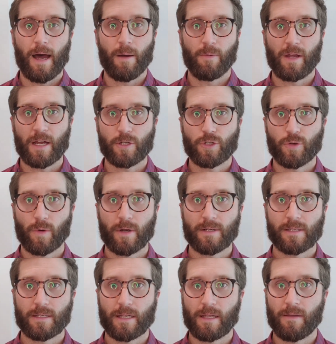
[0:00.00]
We got
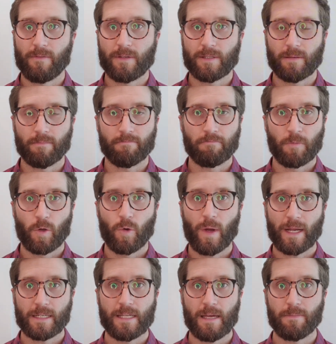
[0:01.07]
shorts to give you some
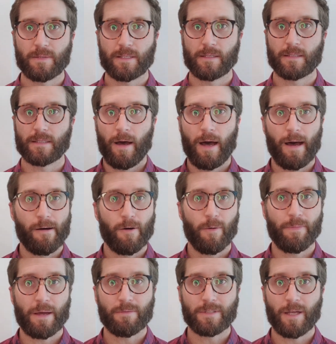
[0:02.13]
quick tips. Hope
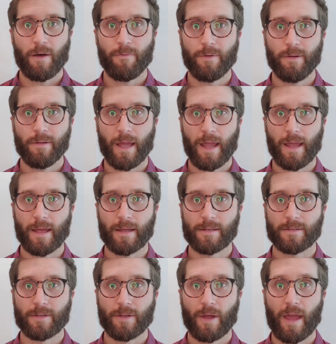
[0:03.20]
that was helpful,
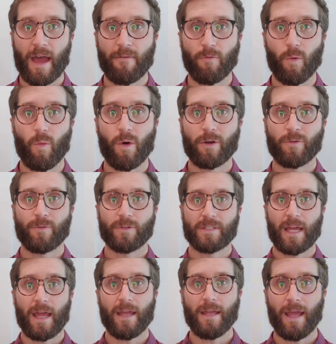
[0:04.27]
and have a wonderful
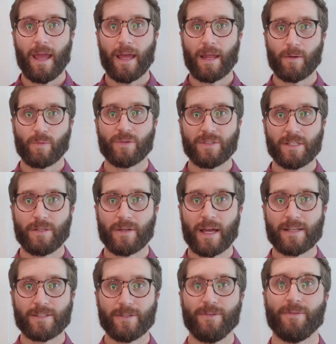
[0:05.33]
day, and we'll see you guys soon.